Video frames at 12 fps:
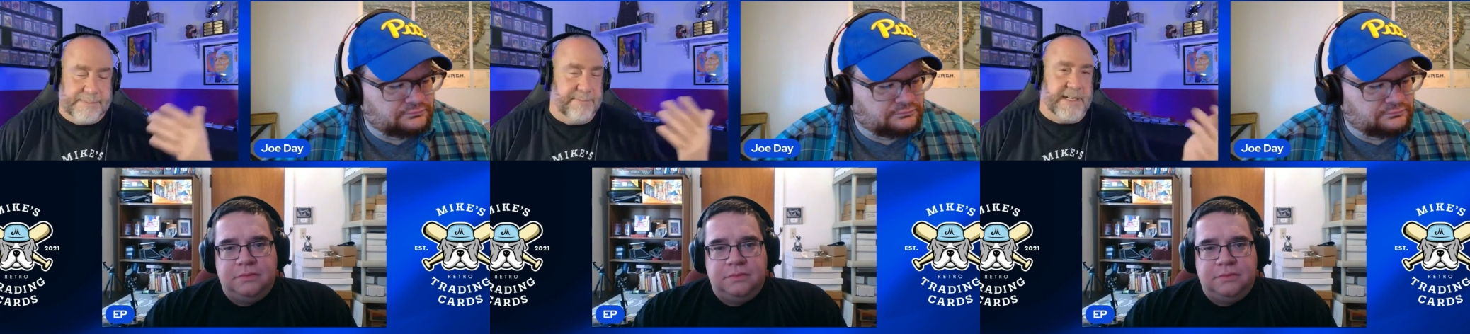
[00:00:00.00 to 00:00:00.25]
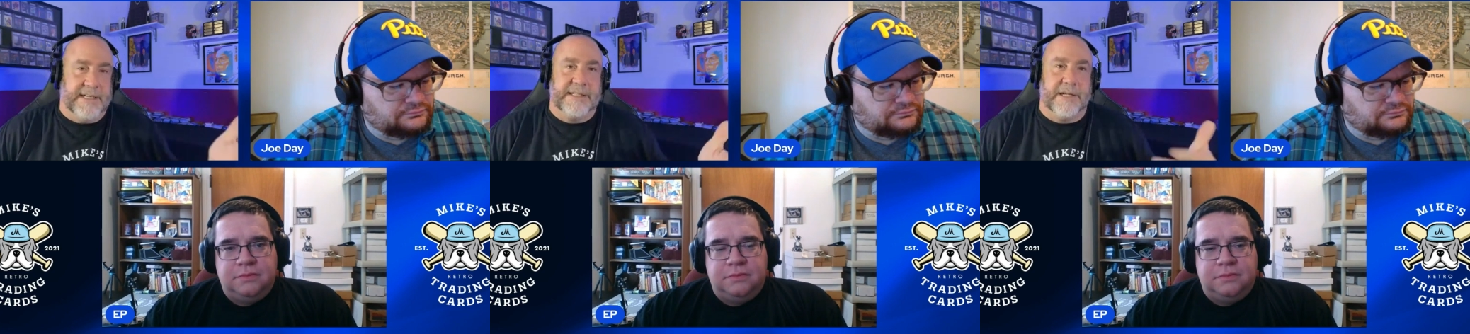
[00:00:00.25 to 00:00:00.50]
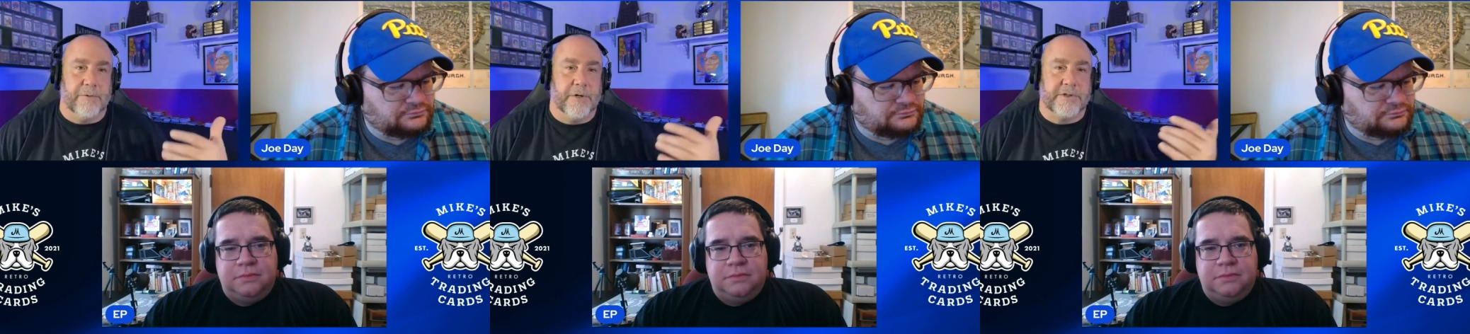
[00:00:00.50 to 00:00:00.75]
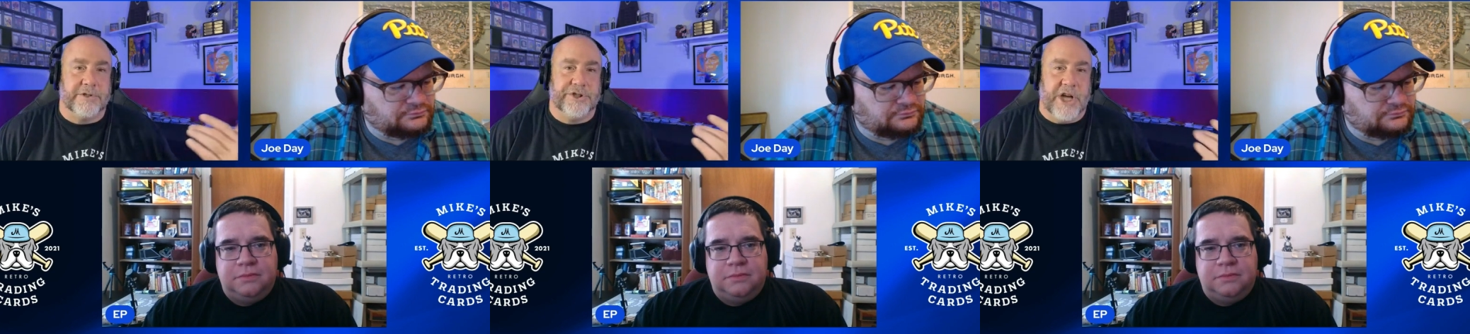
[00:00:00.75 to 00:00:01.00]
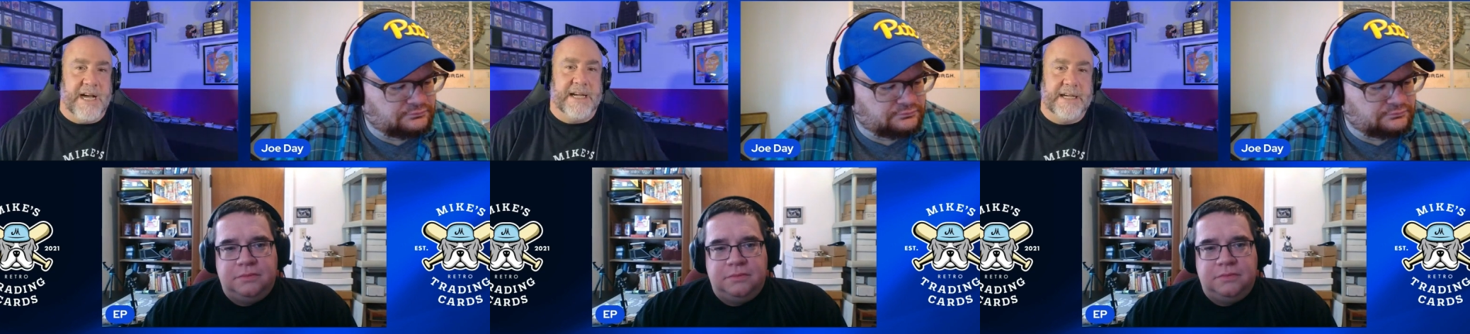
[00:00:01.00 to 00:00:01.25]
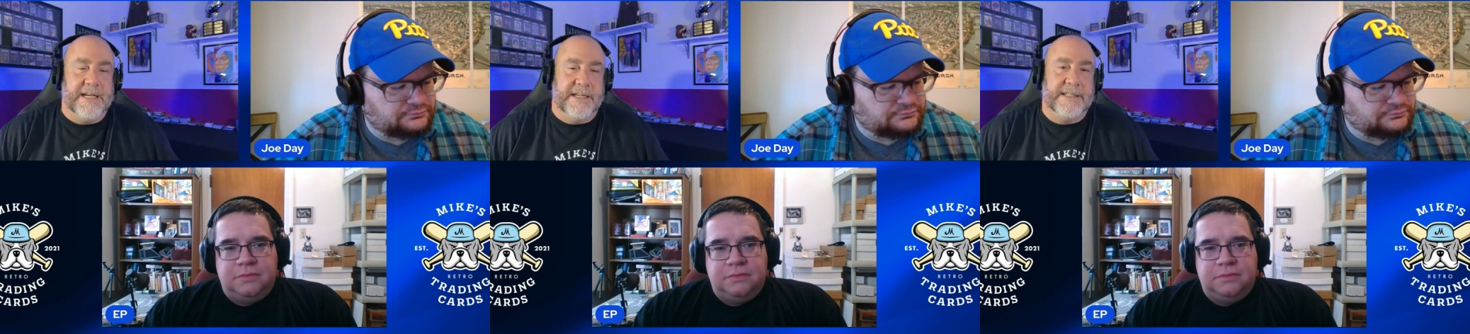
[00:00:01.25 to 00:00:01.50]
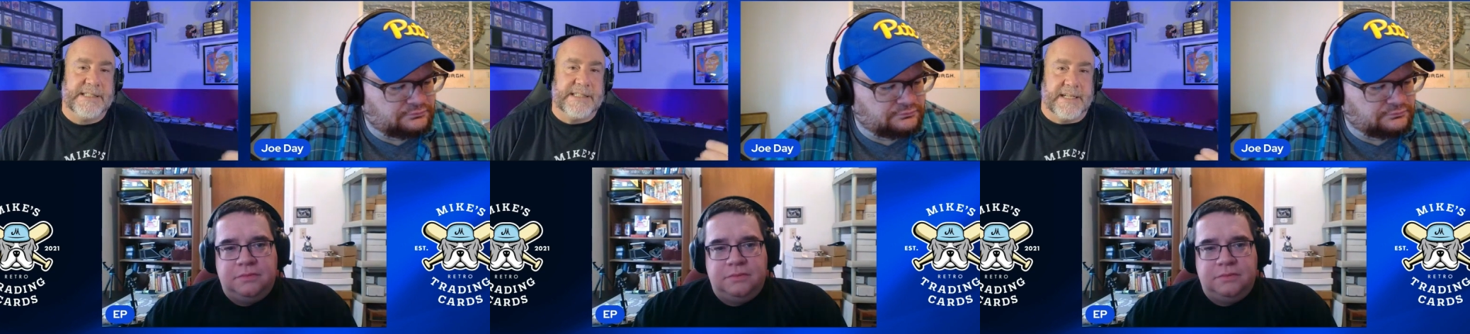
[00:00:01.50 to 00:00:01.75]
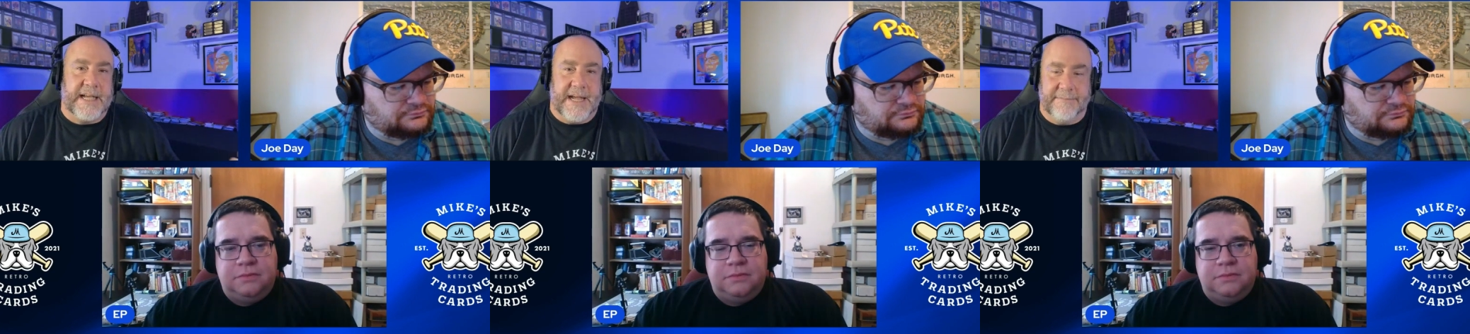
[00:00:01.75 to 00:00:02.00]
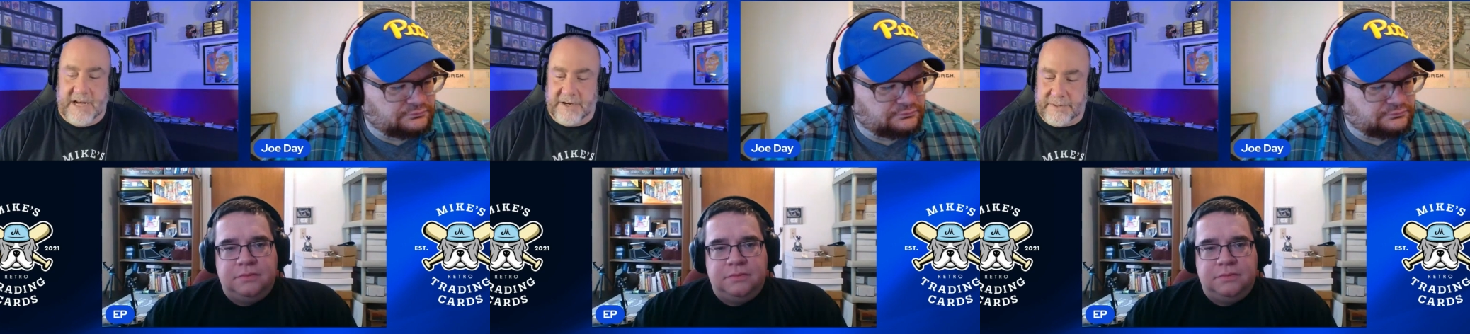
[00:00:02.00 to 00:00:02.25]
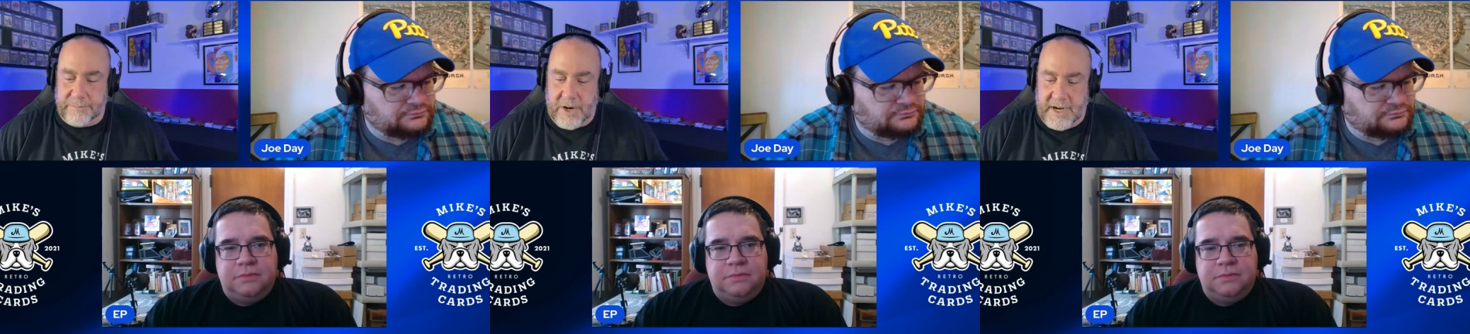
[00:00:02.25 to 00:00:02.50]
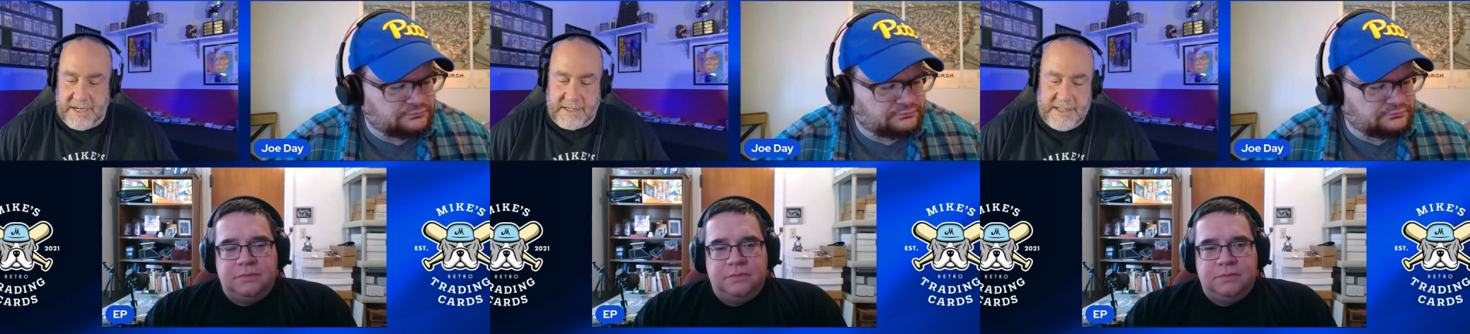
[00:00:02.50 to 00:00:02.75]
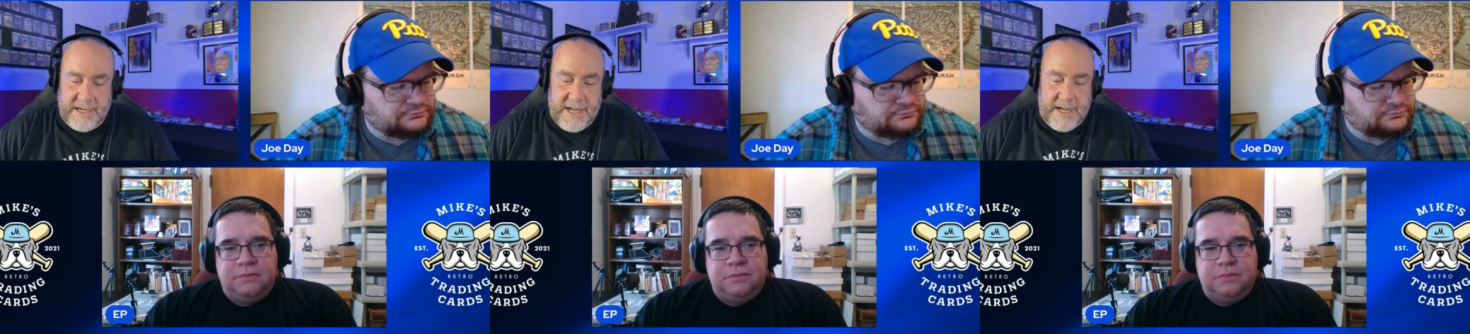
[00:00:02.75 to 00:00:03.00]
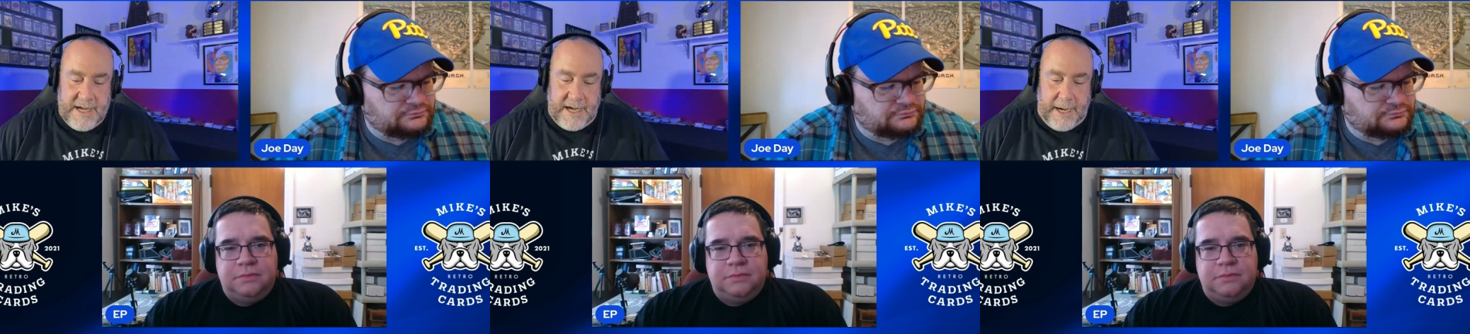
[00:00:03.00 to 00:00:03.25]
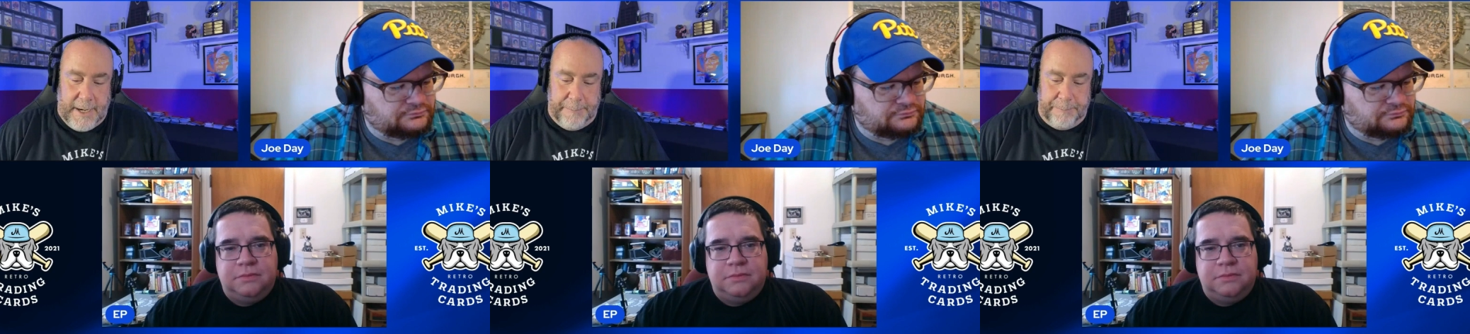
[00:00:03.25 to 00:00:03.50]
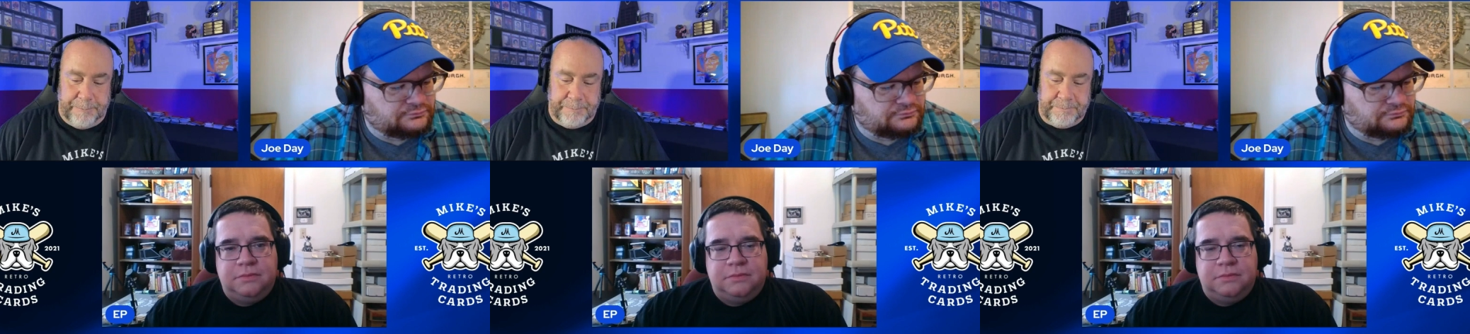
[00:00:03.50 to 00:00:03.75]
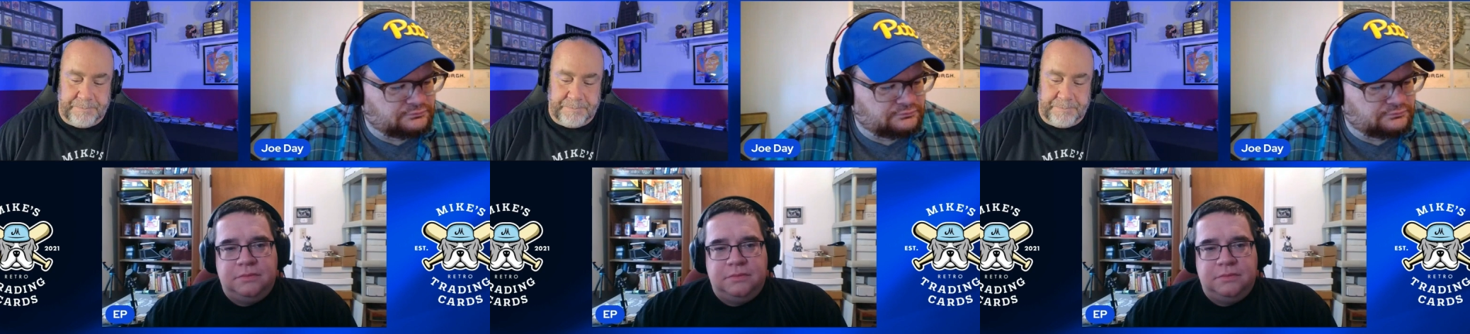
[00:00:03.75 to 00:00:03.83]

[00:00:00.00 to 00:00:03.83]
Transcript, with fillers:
Speaker 1: because they were giant hits that came out of the product, um,